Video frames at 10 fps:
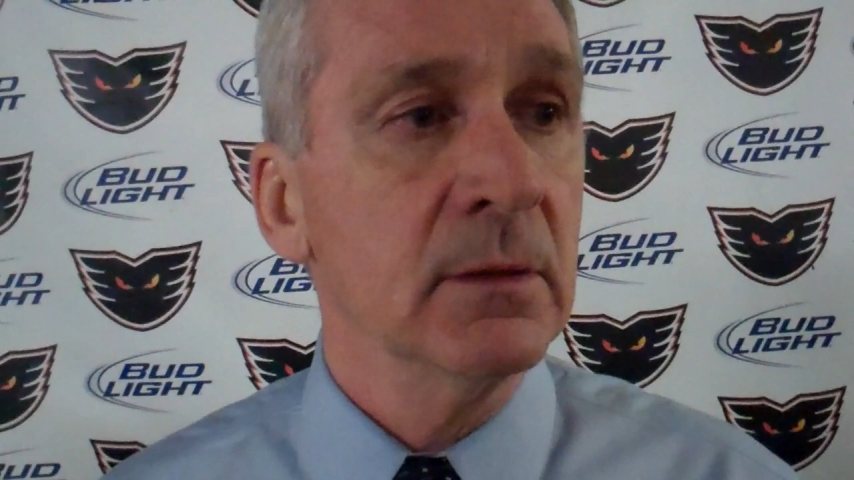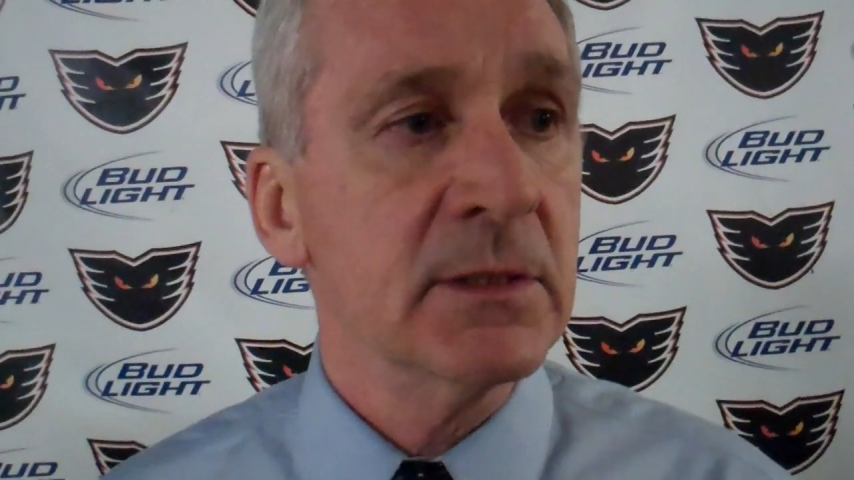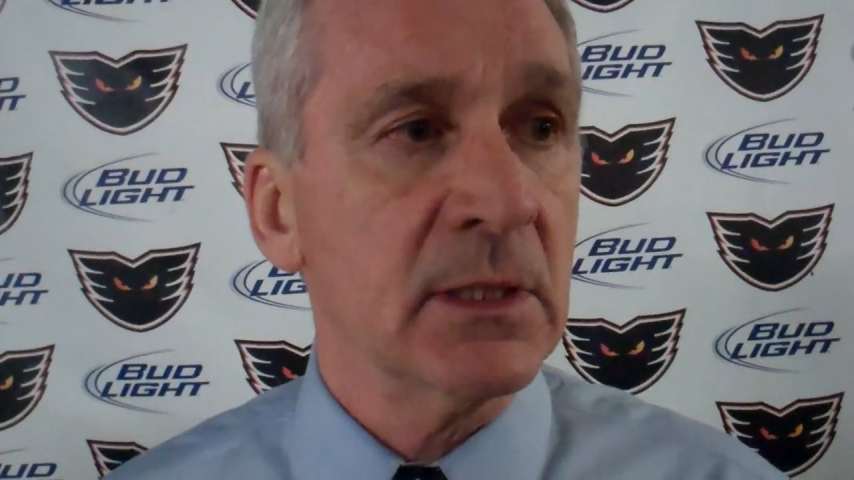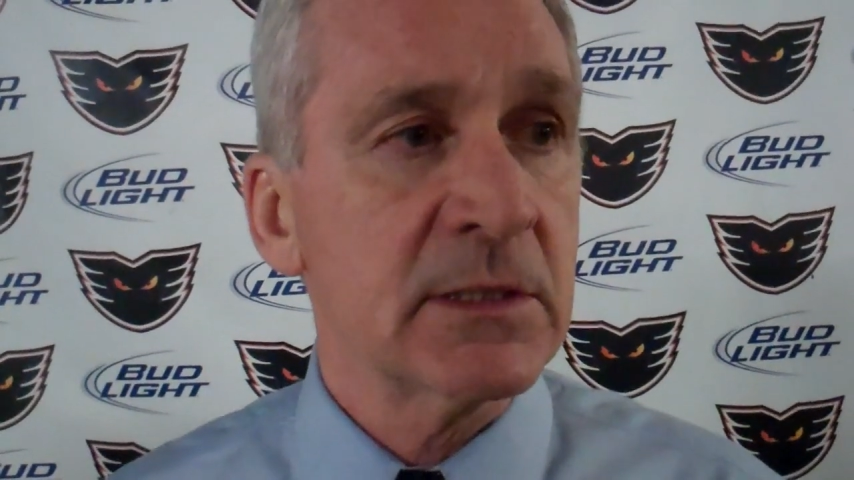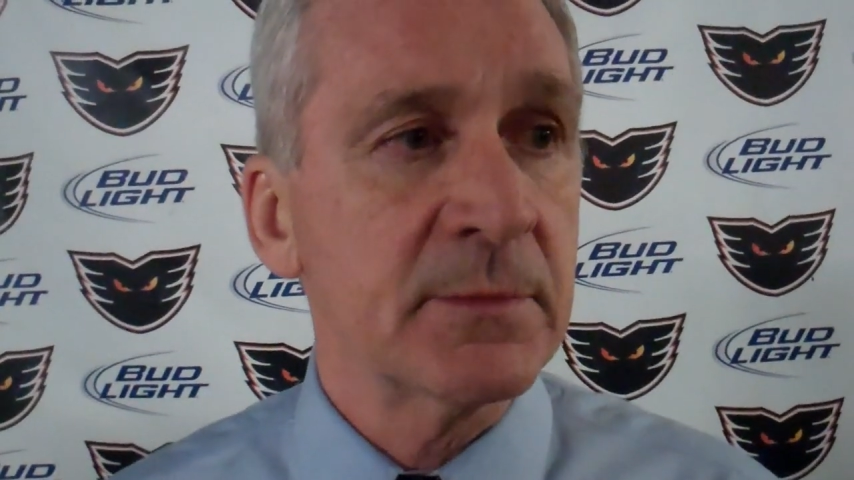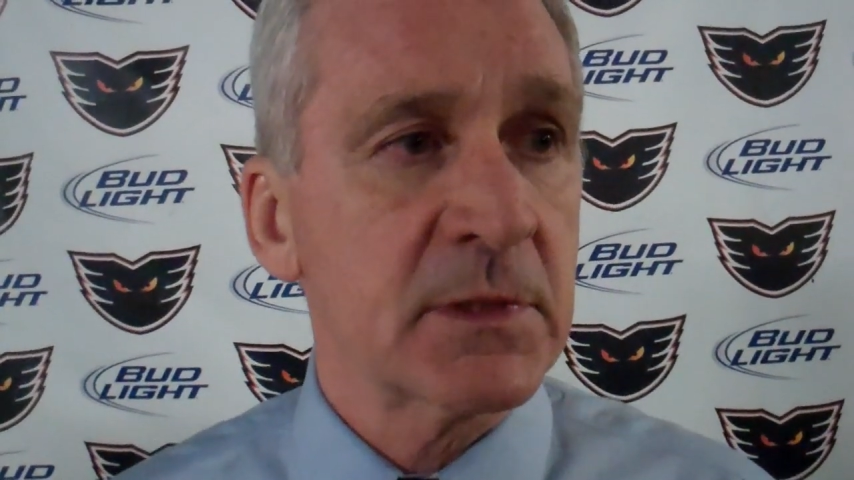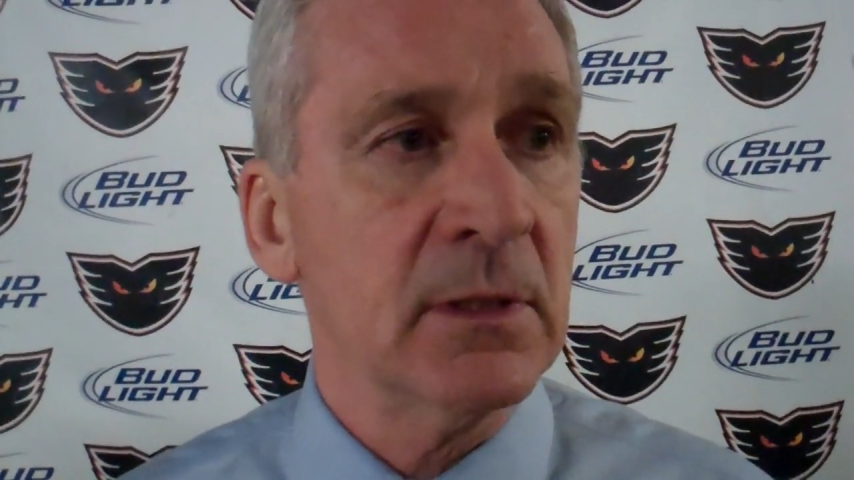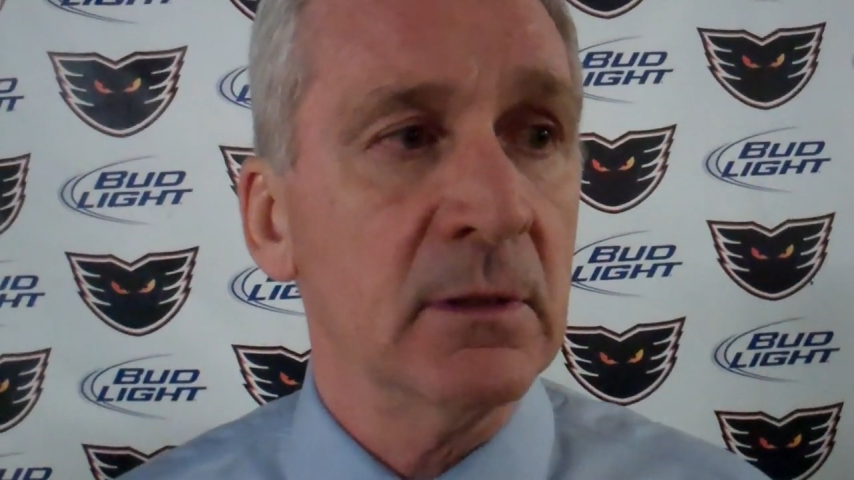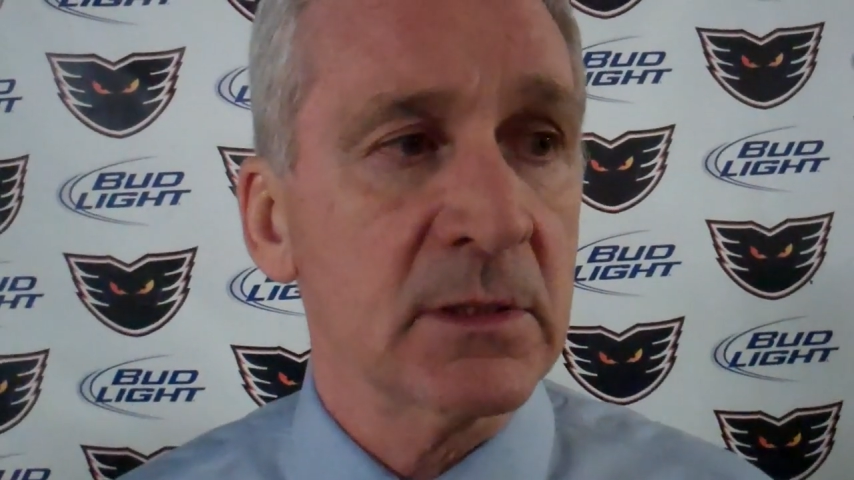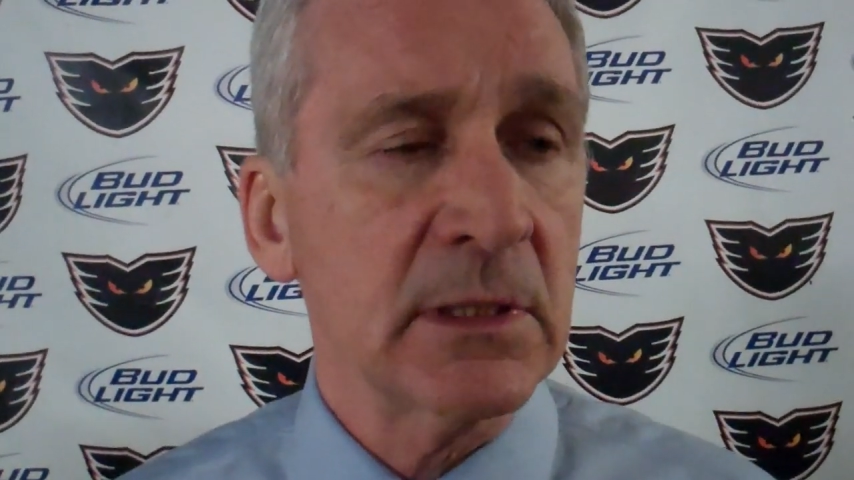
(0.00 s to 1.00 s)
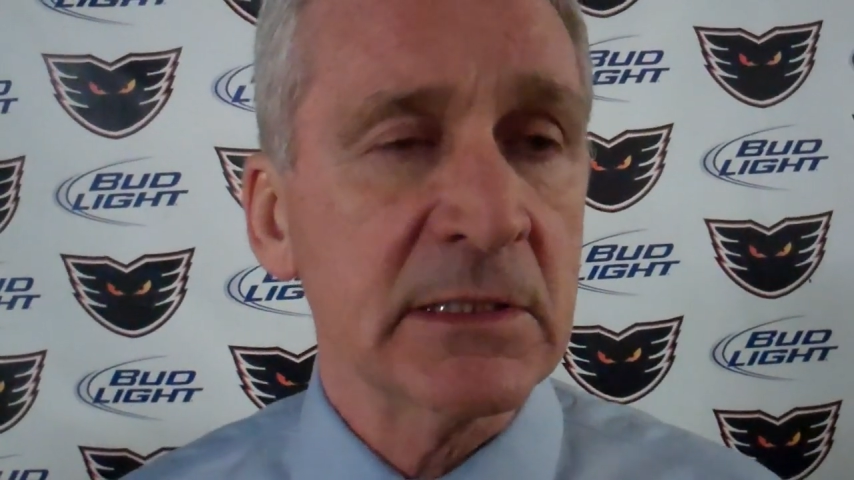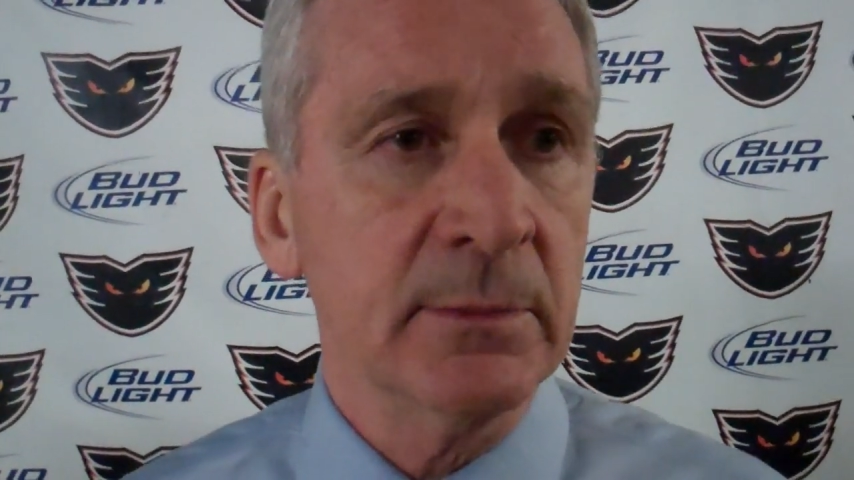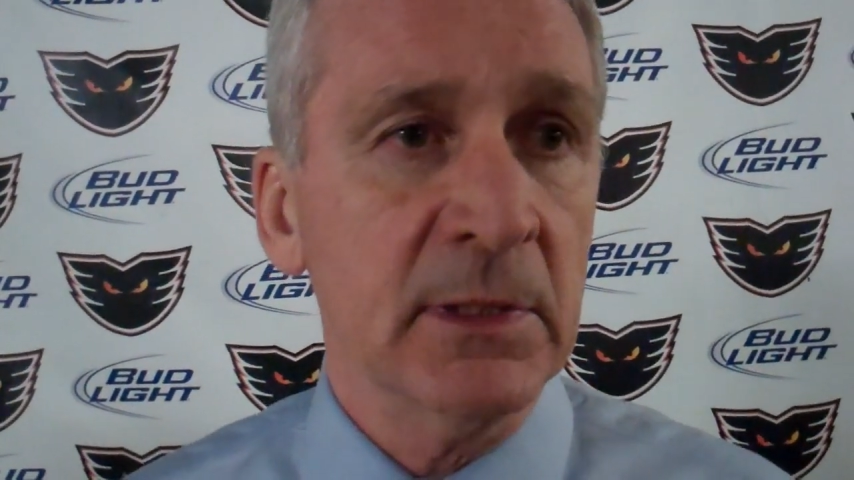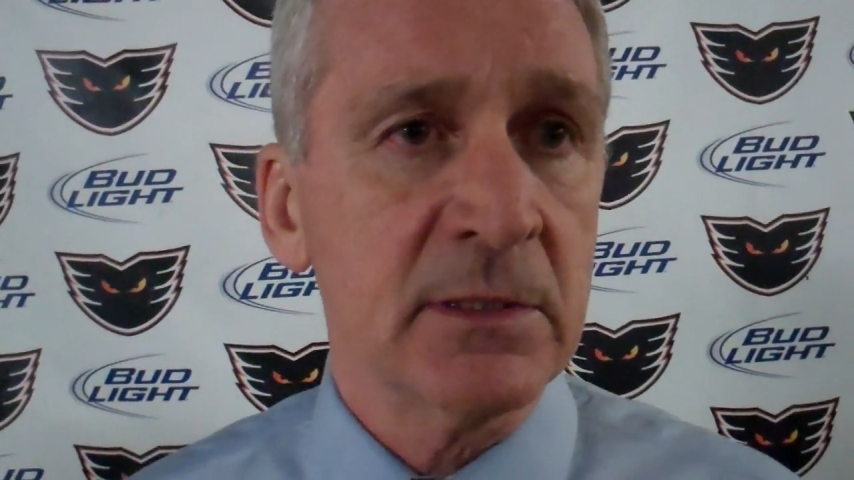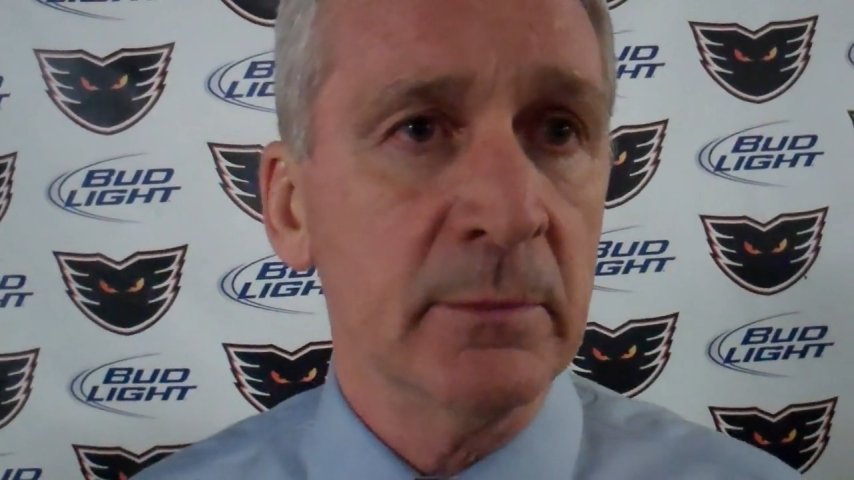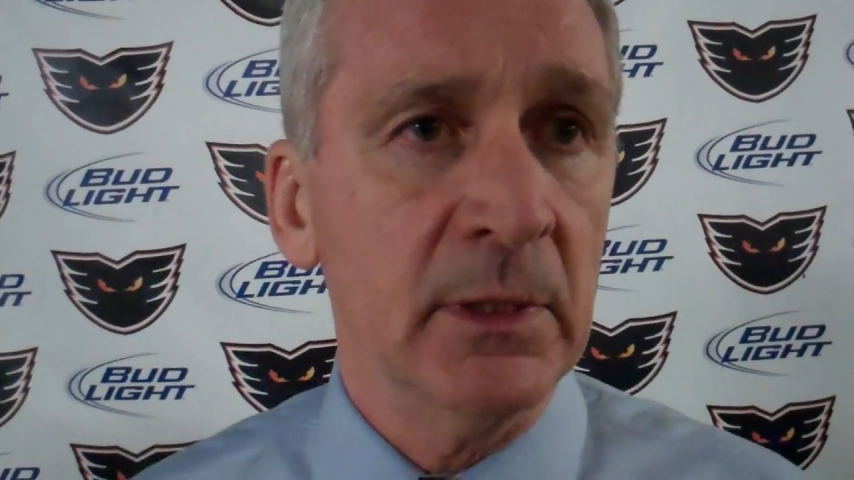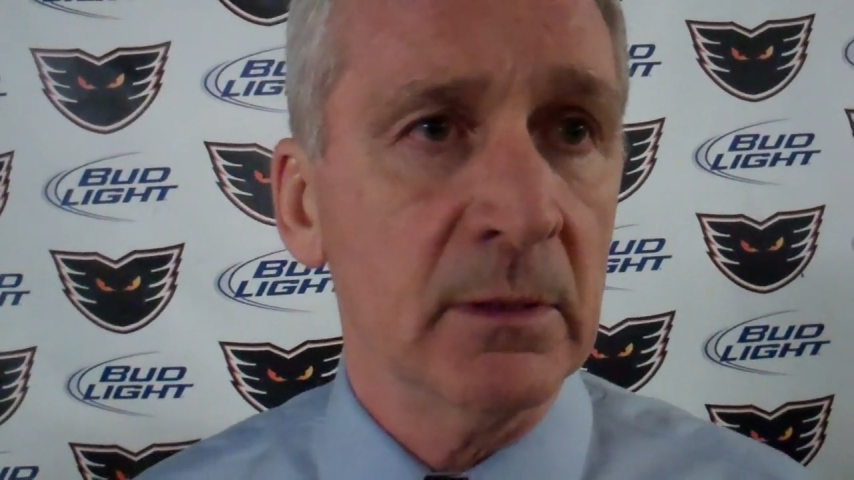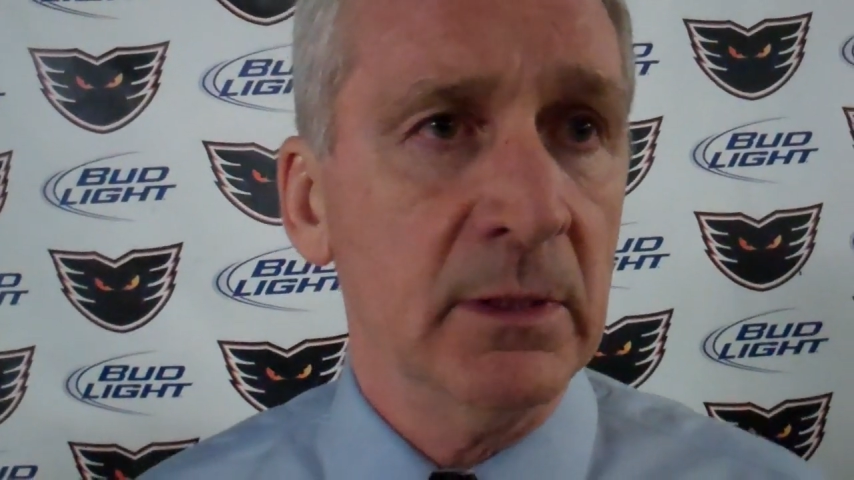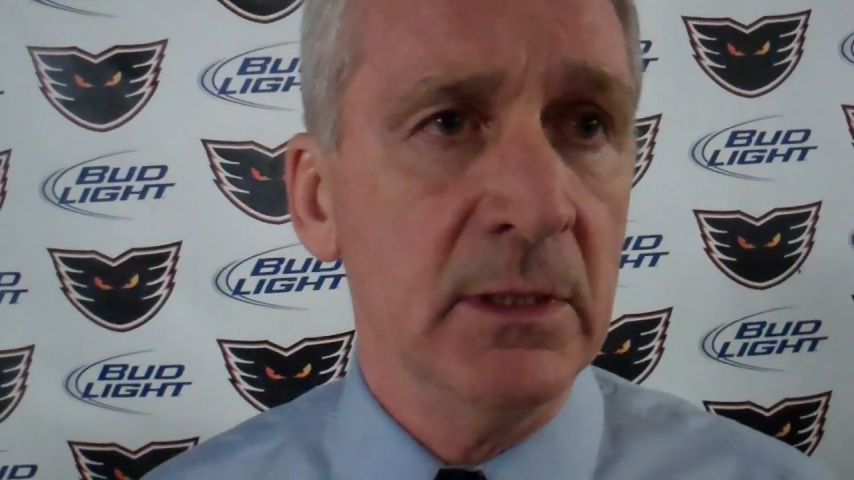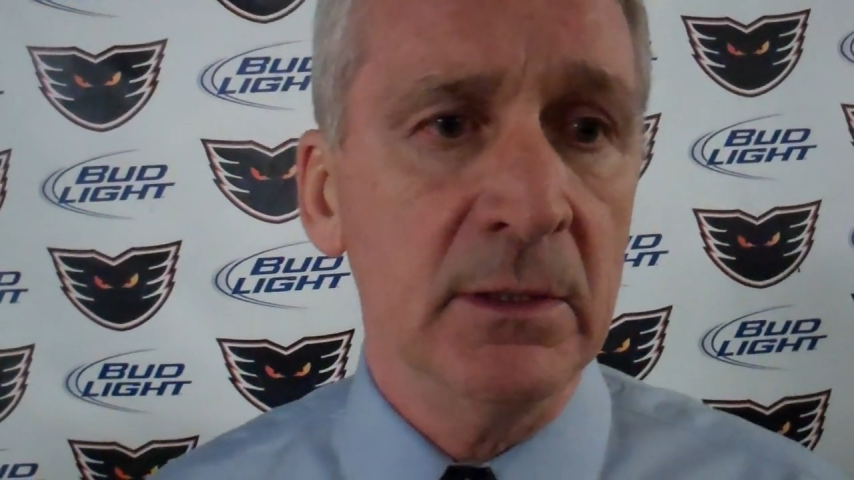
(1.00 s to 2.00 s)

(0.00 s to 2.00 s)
He's got some skill. He's got some nice ability.